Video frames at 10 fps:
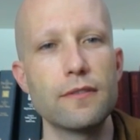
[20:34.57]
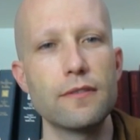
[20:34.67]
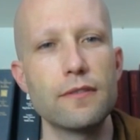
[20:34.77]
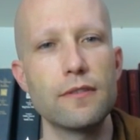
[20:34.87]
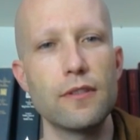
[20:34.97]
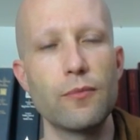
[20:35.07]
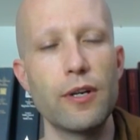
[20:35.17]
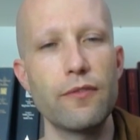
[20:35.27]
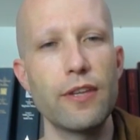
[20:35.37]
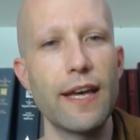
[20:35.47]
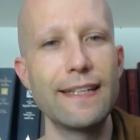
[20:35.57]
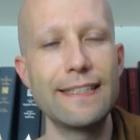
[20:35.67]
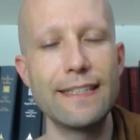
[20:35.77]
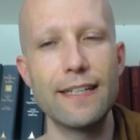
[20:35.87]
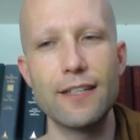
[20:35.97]
aware of the idea
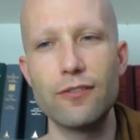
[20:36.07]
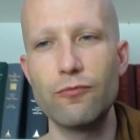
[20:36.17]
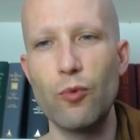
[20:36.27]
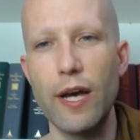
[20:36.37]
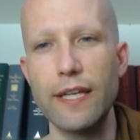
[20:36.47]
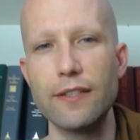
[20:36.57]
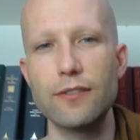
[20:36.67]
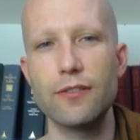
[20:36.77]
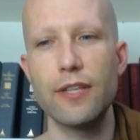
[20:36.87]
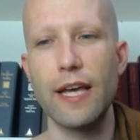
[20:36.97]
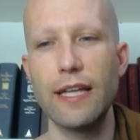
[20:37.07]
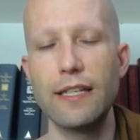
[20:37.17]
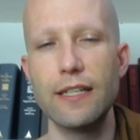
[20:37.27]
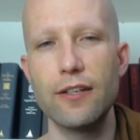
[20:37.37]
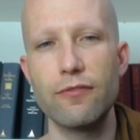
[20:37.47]
of white or the idea
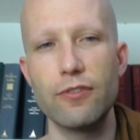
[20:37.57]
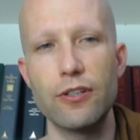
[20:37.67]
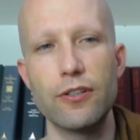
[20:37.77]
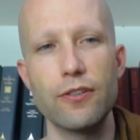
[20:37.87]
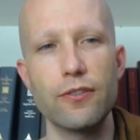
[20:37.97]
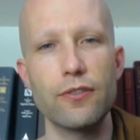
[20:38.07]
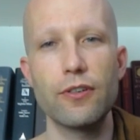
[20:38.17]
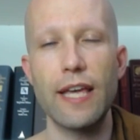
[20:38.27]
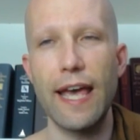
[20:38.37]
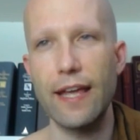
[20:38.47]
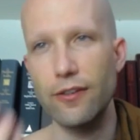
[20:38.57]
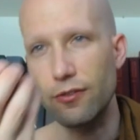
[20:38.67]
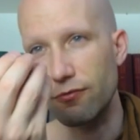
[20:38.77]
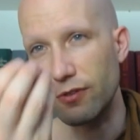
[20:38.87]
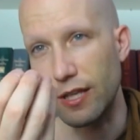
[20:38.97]
of earth or a candle
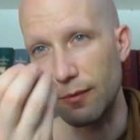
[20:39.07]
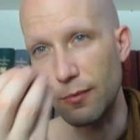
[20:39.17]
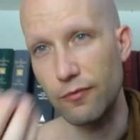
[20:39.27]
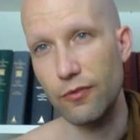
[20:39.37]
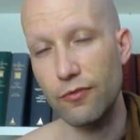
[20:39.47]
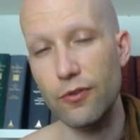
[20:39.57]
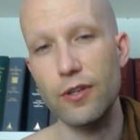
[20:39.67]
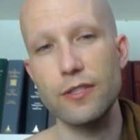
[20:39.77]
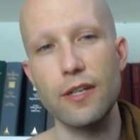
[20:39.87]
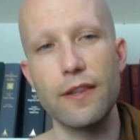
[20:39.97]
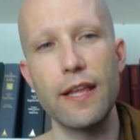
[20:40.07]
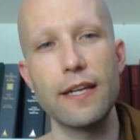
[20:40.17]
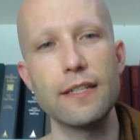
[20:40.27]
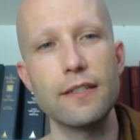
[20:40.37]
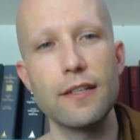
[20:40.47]
flame. If you focus on that,
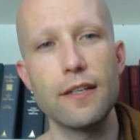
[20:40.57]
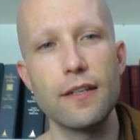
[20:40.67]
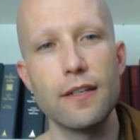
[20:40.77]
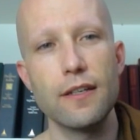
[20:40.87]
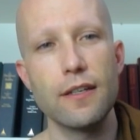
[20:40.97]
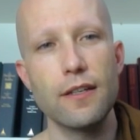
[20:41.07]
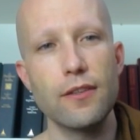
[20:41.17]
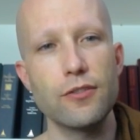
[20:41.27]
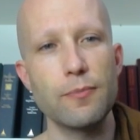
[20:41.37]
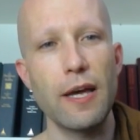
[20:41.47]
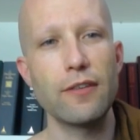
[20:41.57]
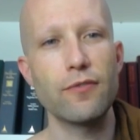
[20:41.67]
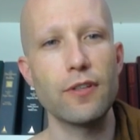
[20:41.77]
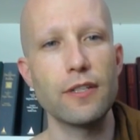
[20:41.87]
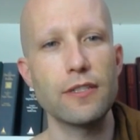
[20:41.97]
there's
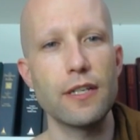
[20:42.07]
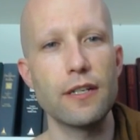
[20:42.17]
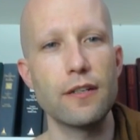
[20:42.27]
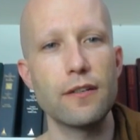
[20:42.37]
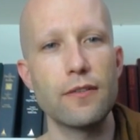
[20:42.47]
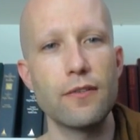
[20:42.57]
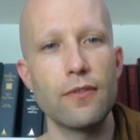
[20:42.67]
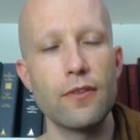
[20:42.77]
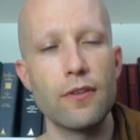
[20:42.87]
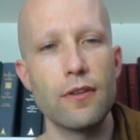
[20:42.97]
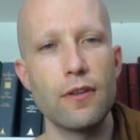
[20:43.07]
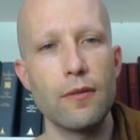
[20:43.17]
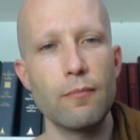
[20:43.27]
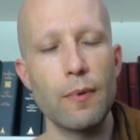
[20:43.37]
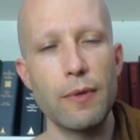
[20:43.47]
mindfulness there.
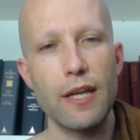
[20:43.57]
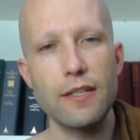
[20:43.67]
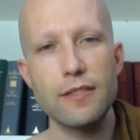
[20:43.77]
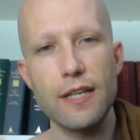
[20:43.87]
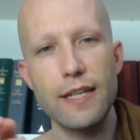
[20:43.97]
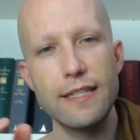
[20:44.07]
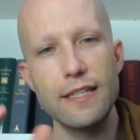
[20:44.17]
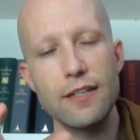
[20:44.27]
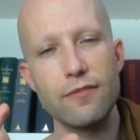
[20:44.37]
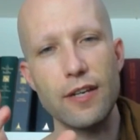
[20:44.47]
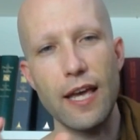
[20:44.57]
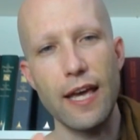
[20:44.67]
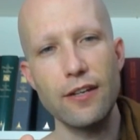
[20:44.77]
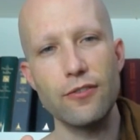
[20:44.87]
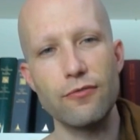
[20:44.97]
But because the idea of a
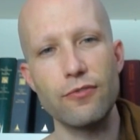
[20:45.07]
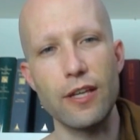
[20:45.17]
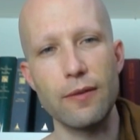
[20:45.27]
candle flame,